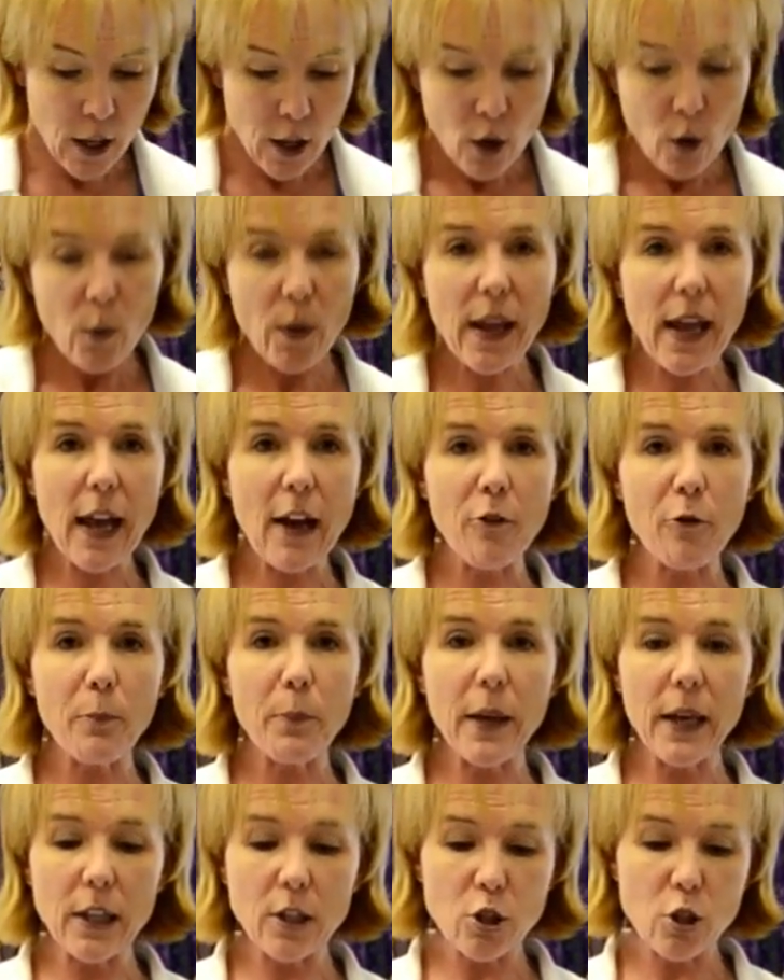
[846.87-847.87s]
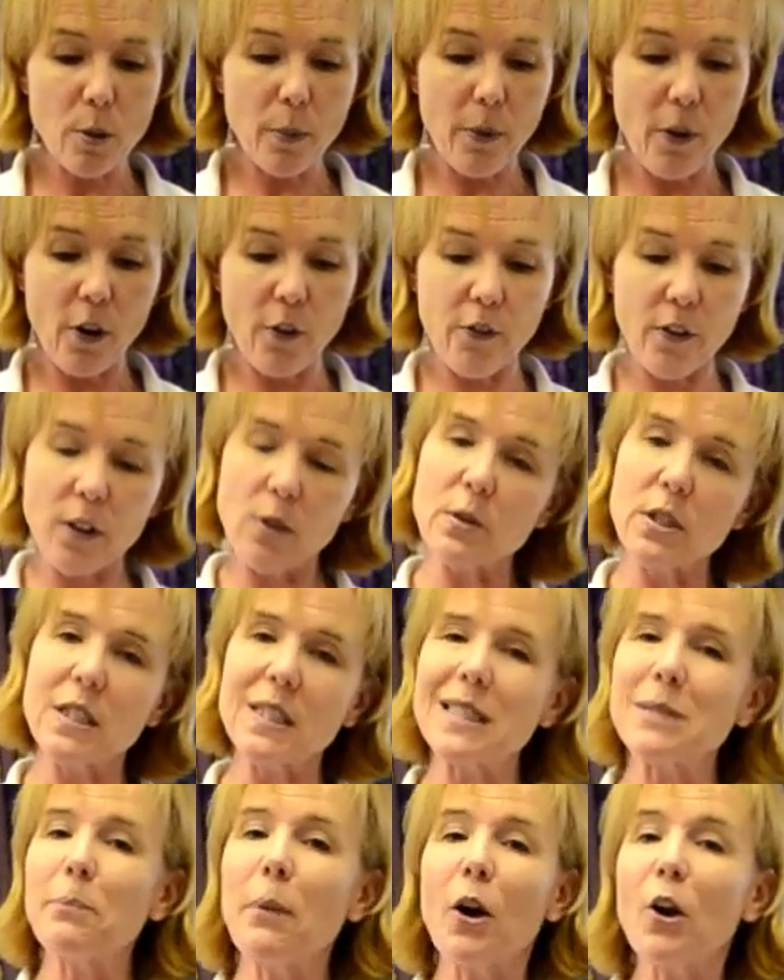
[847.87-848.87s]
We have Picture Perfect with
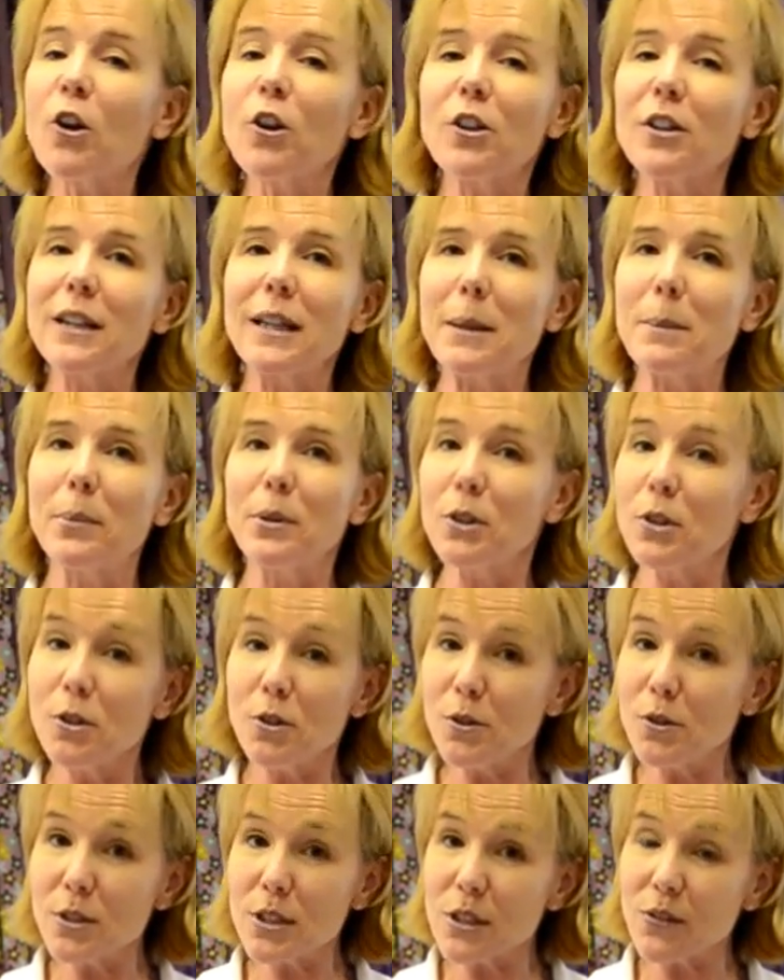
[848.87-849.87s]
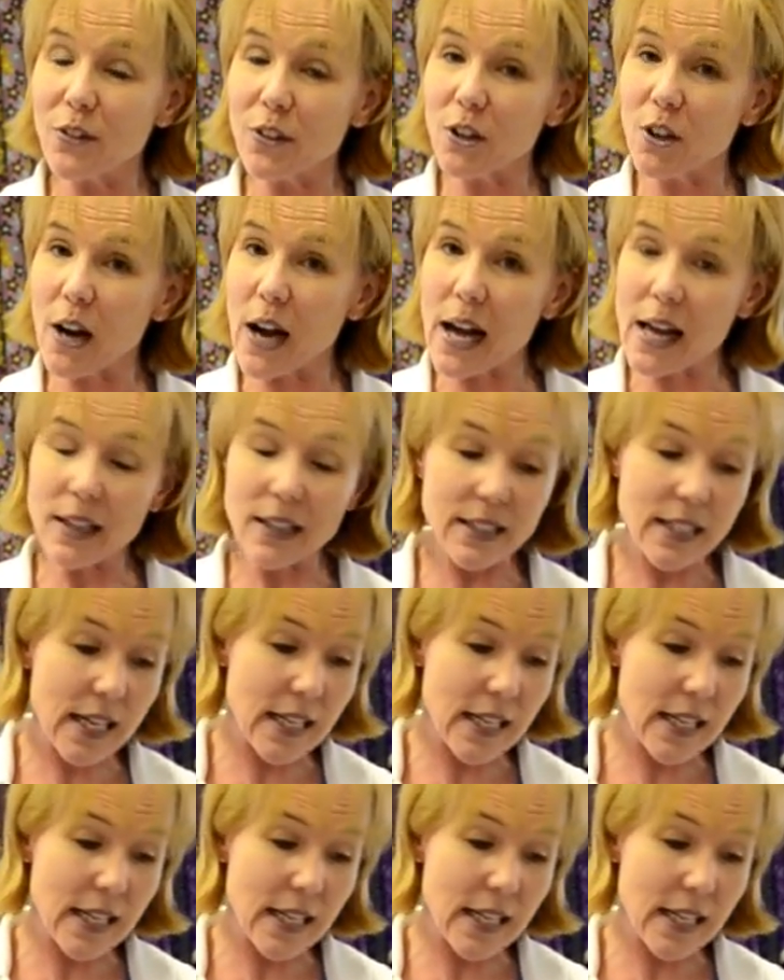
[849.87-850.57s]
sparkly blues for your holiday